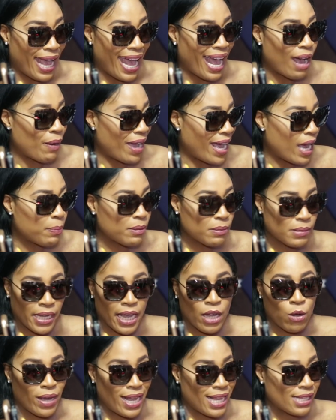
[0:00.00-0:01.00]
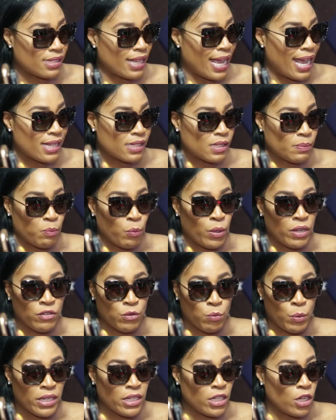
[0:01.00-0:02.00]
our album title has has we
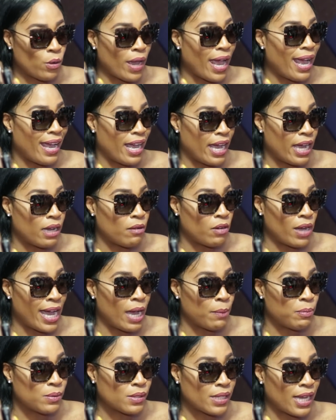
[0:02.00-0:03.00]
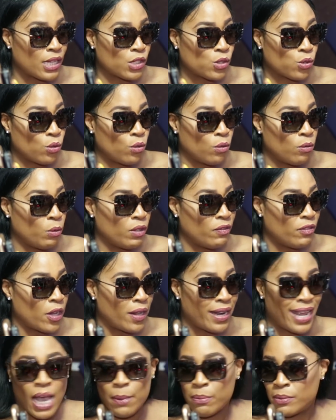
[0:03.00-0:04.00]
we knew our, our, album title. We've
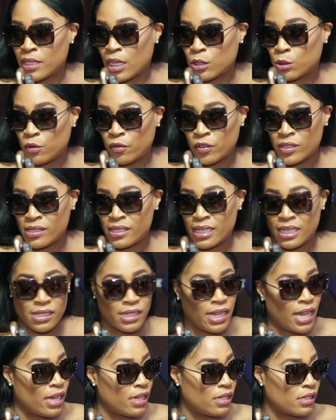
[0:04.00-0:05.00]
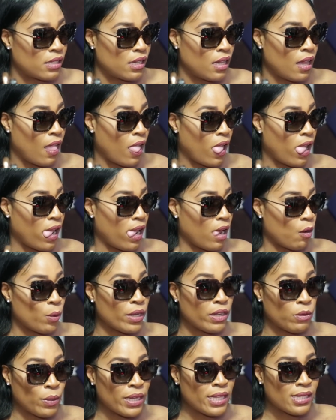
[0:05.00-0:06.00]
known our album title for six years. Mm. Oh yeah.
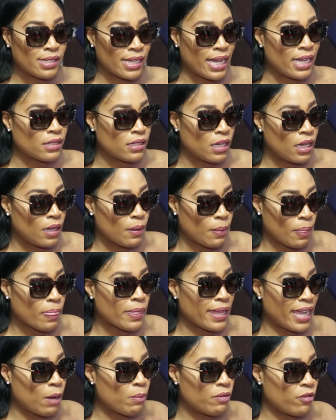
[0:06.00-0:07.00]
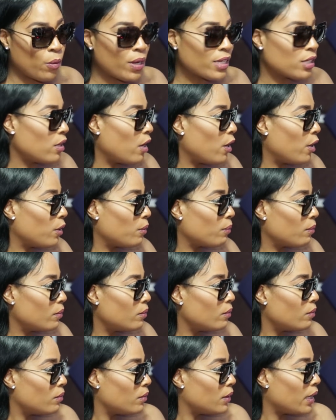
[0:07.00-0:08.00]
We we we've always known. Yeah, we started
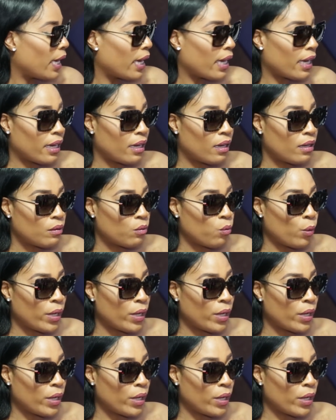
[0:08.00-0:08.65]
making. Yeah,